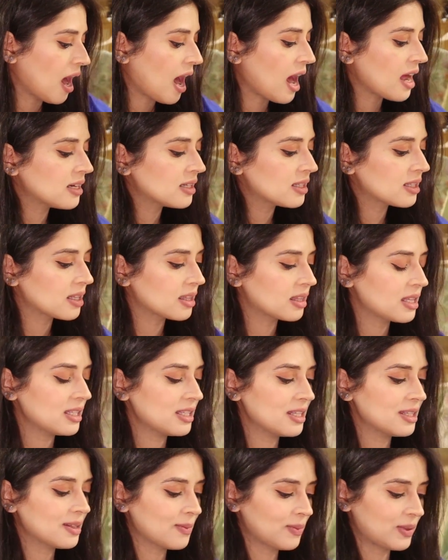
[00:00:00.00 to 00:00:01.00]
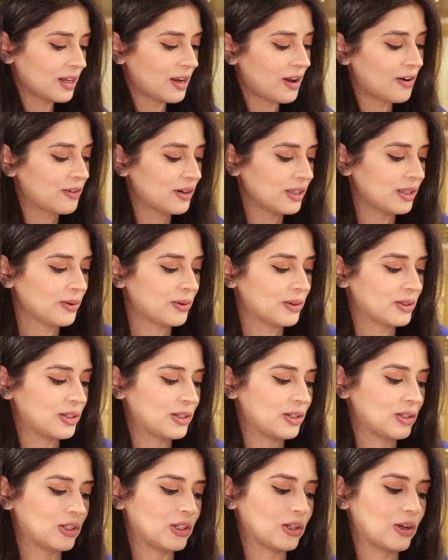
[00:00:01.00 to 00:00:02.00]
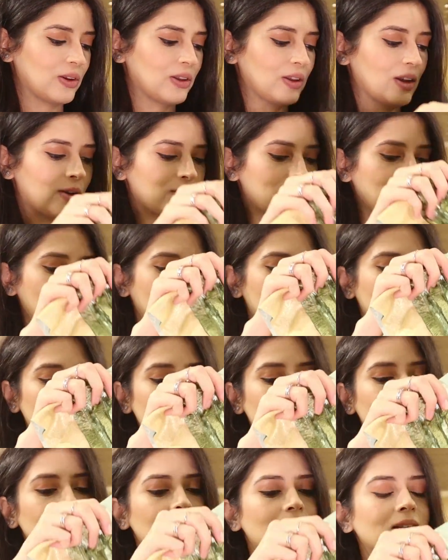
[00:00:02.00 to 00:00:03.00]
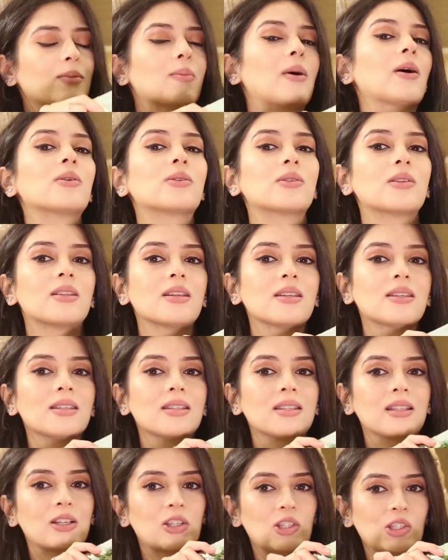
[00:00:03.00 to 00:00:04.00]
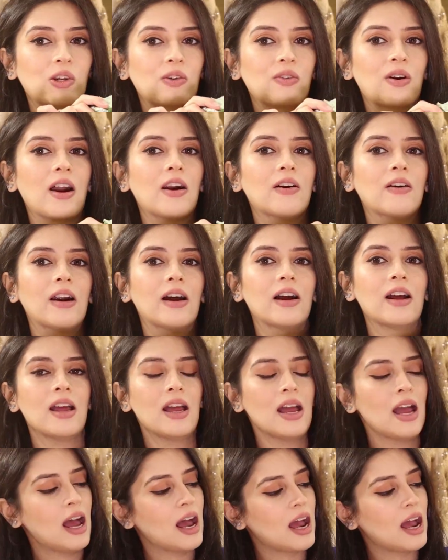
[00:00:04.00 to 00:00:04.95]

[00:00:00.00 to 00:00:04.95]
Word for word: And this is something I really wanted to show you, I was really excited about. So this is the Sharara.